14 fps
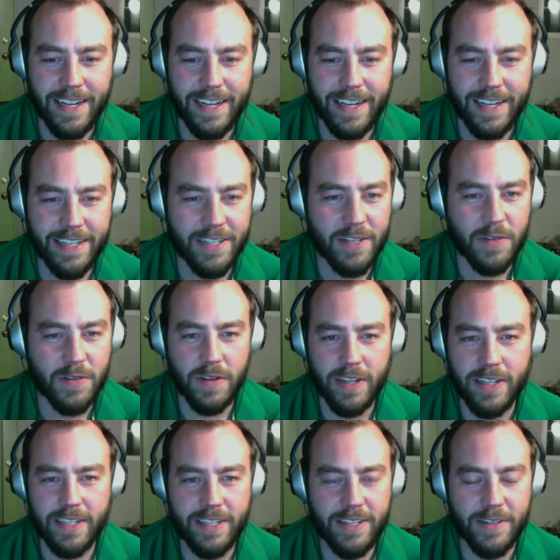
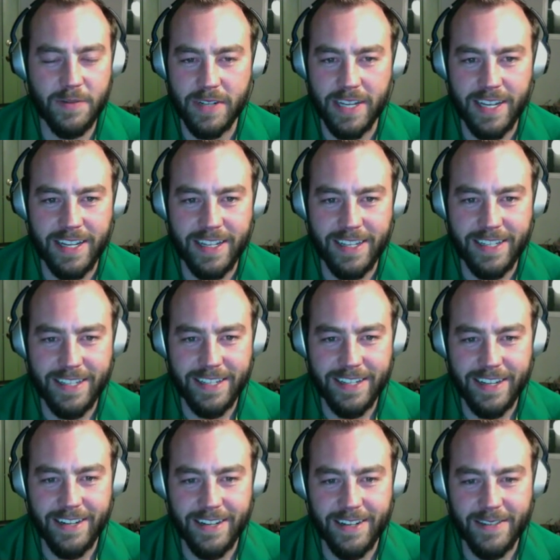It's just ridiculous.
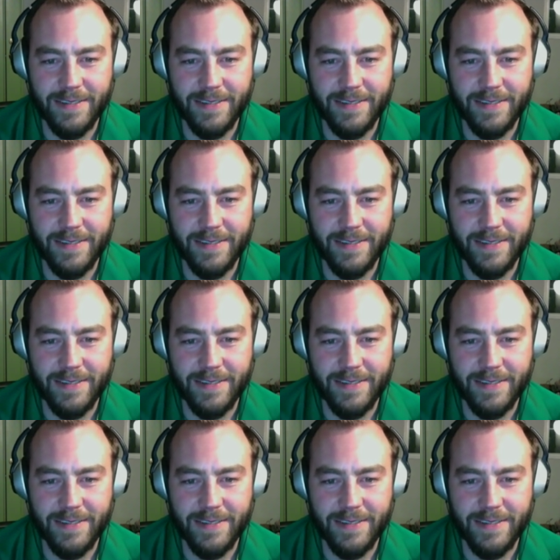I don't know.